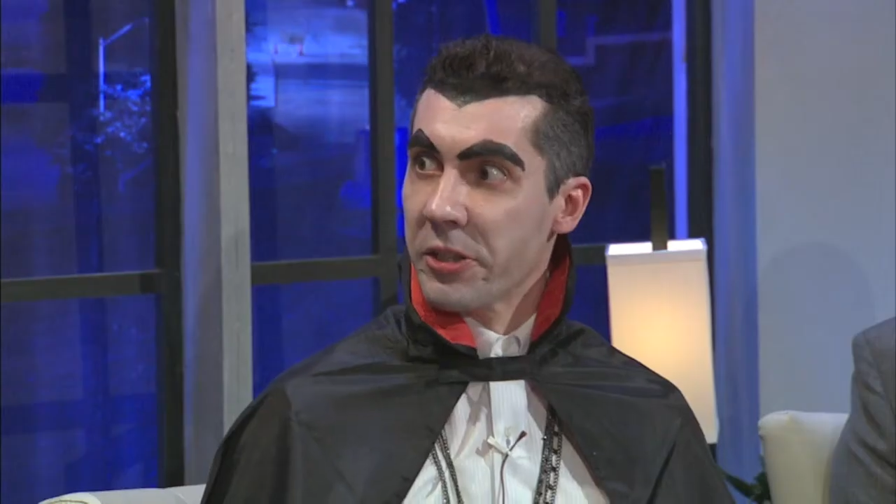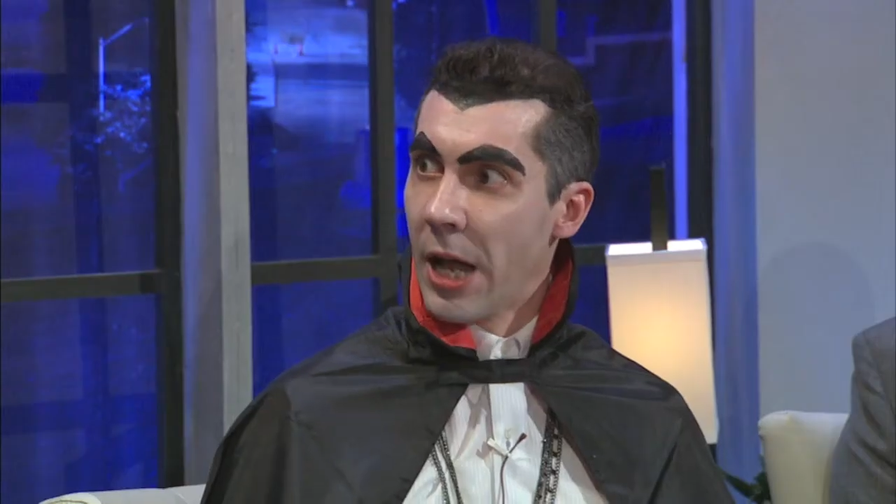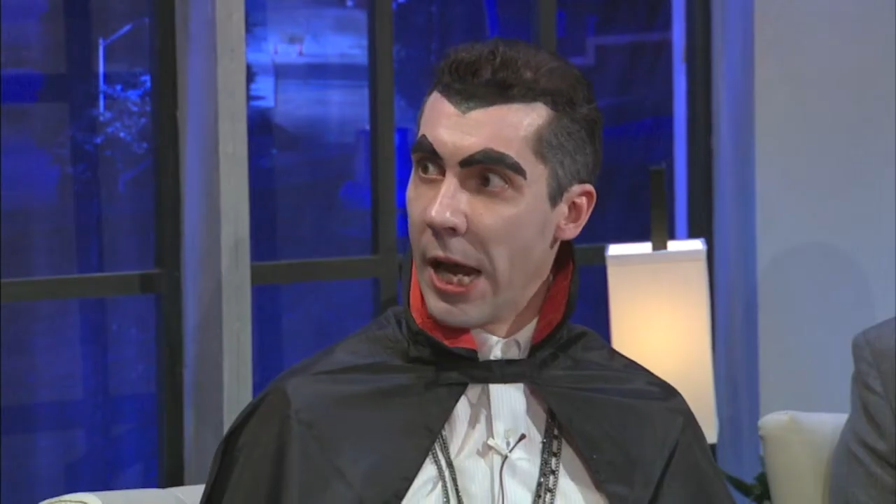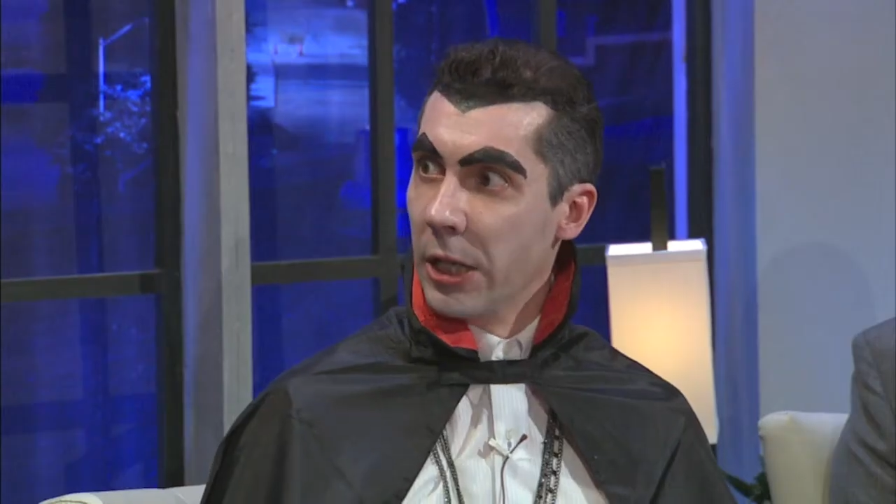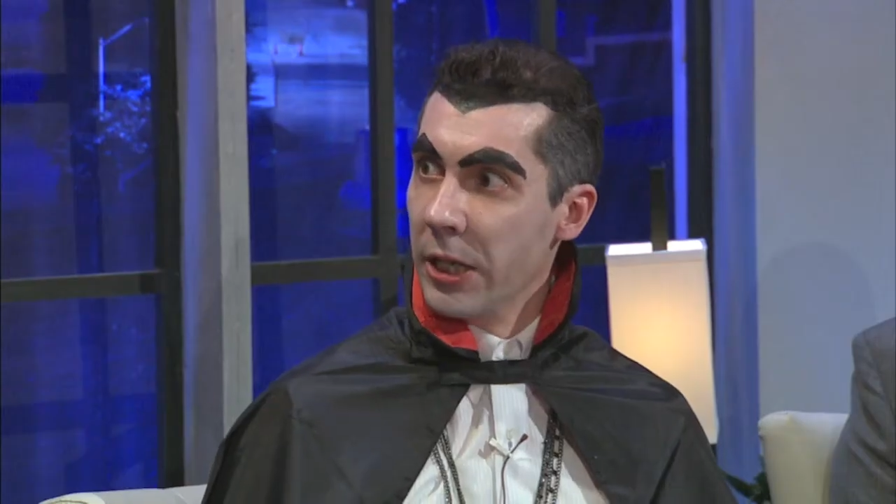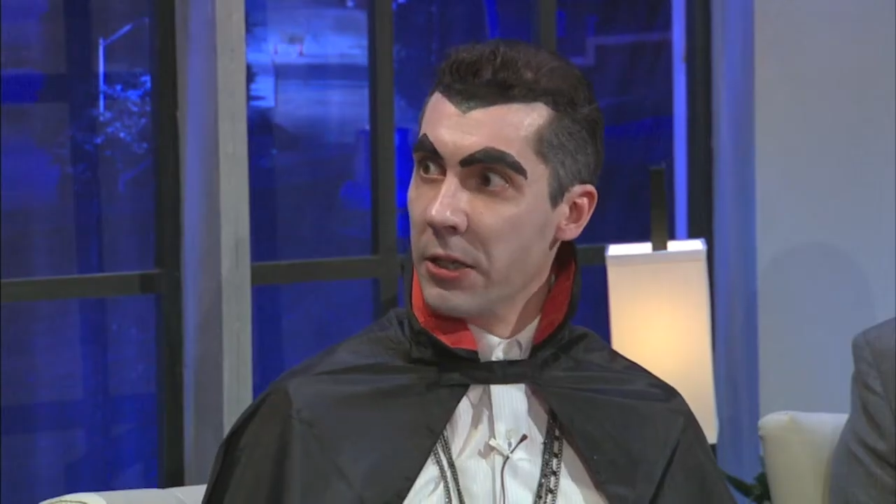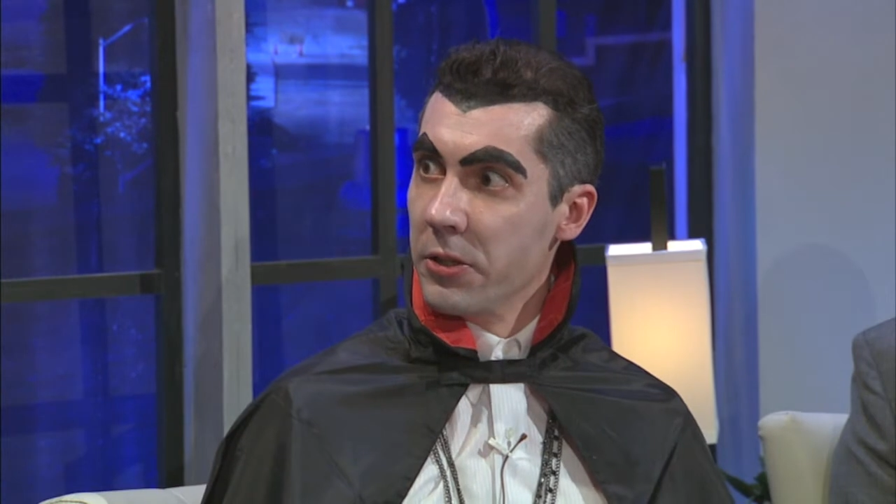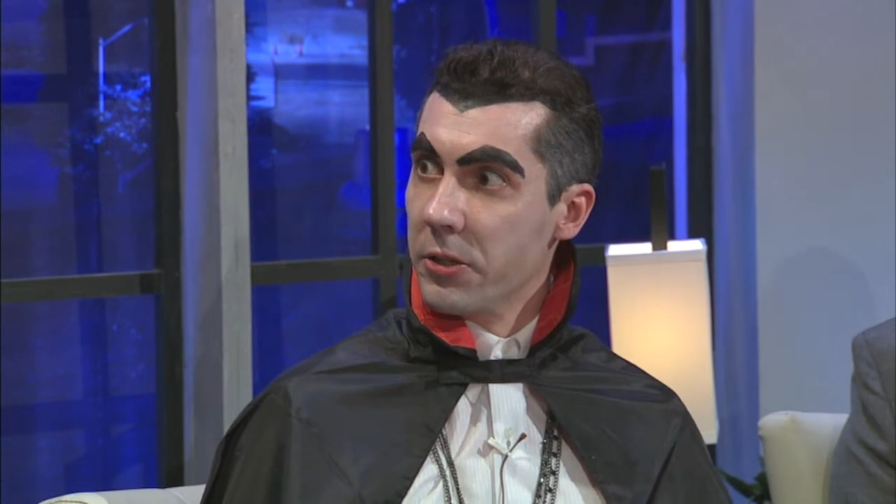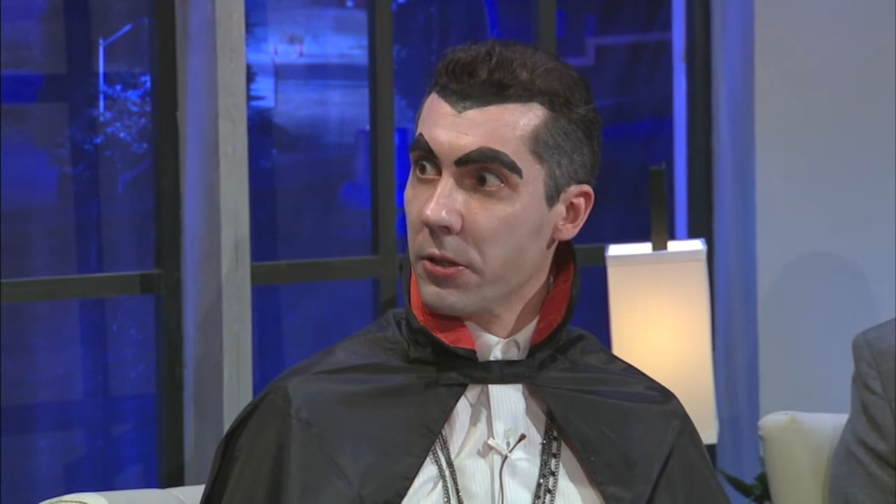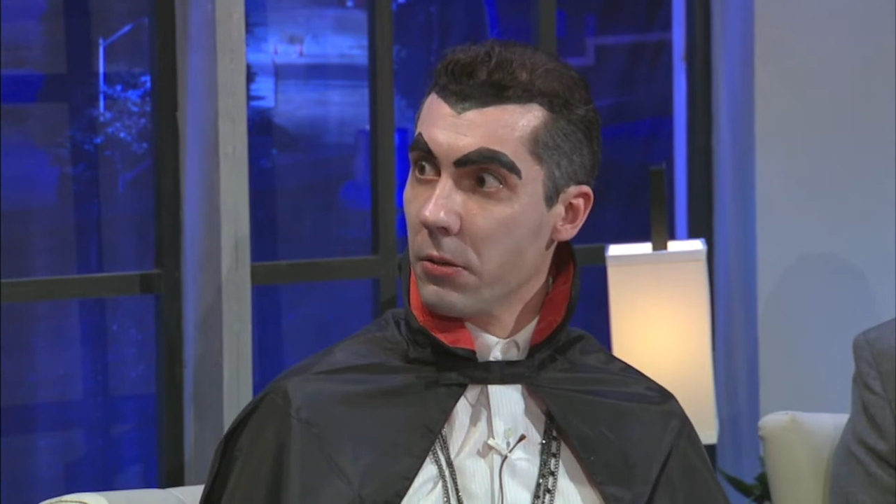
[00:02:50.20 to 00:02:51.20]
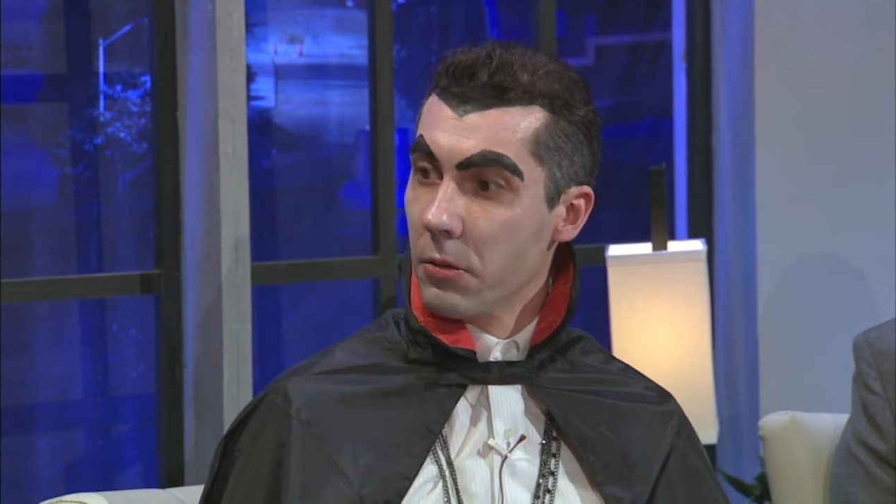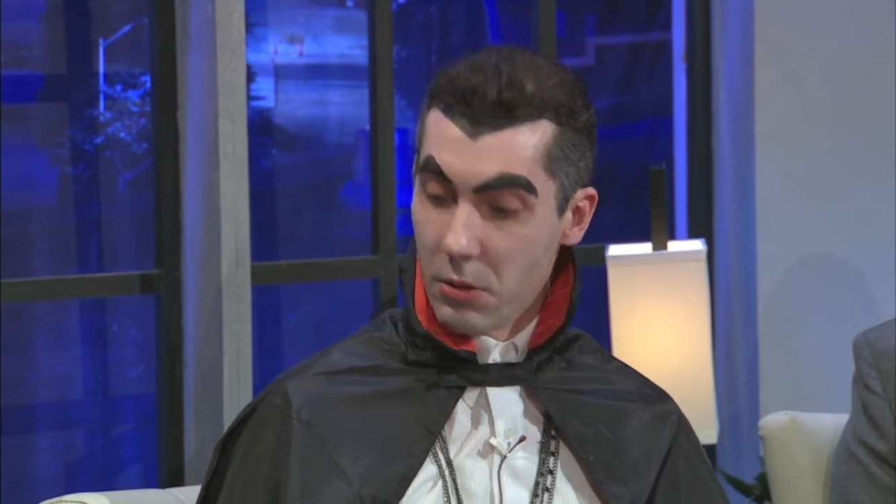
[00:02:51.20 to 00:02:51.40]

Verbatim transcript: and style is?